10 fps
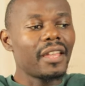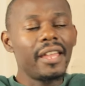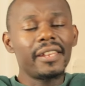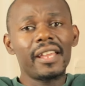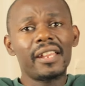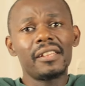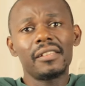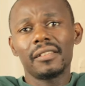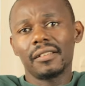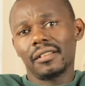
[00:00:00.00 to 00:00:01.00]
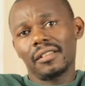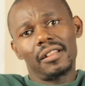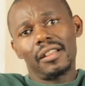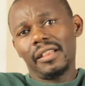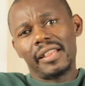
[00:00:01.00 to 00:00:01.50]
And then
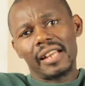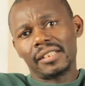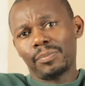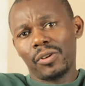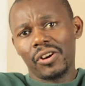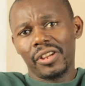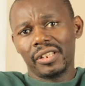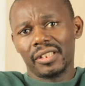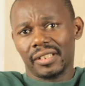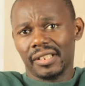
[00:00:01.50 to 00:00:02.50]
last point,